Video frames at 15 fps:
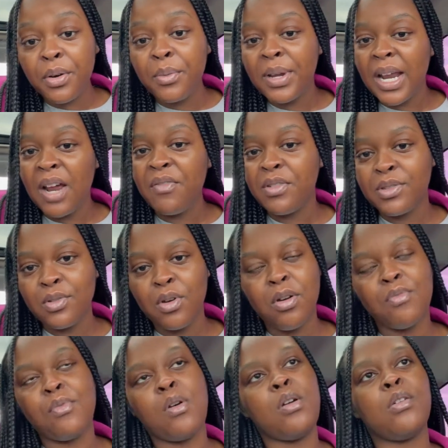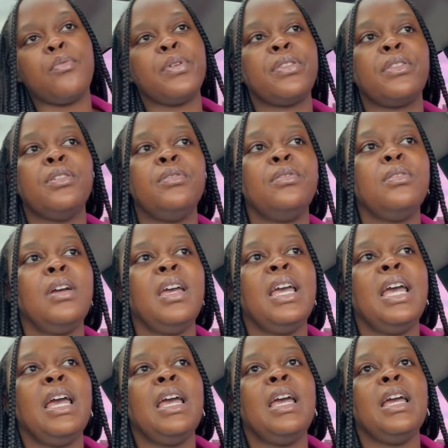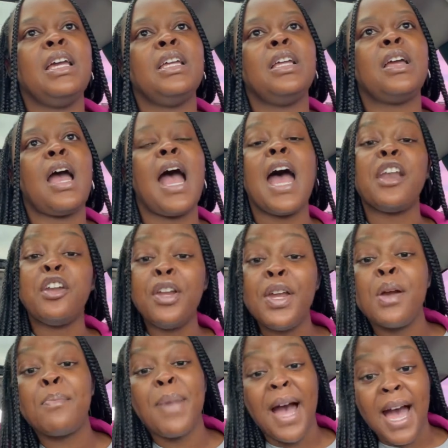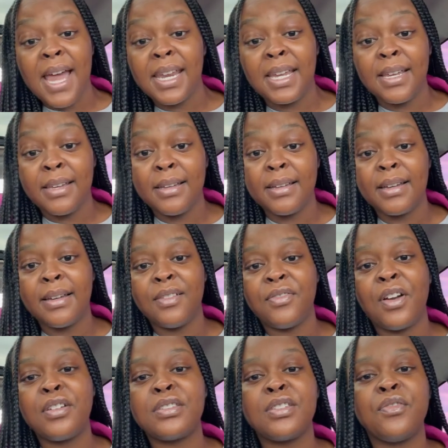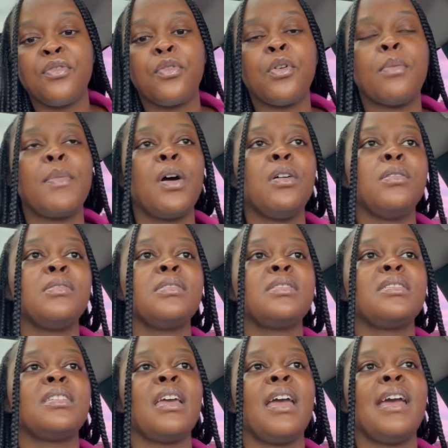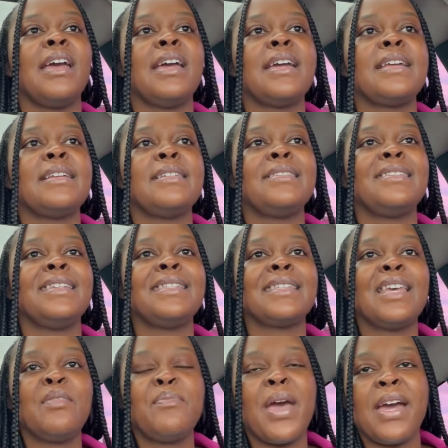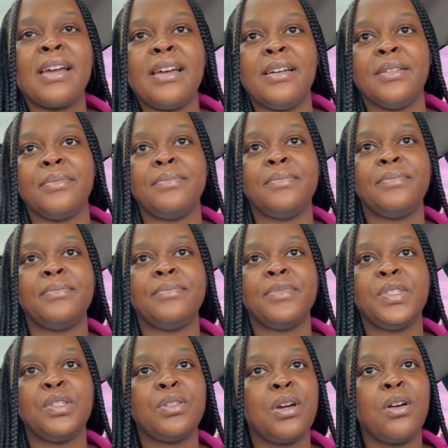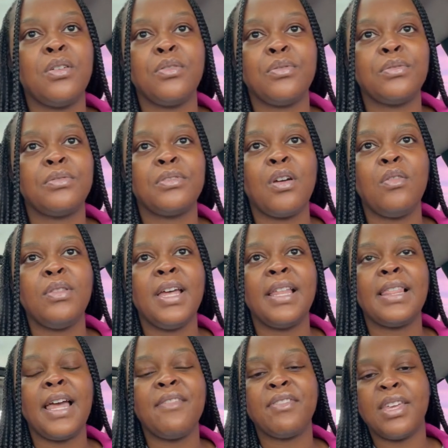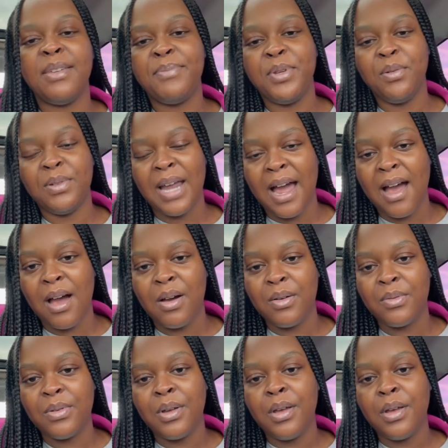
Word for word: whatever's going wrong with you, honor your body first and foremost and just get back up. You know, don't let life keep you down.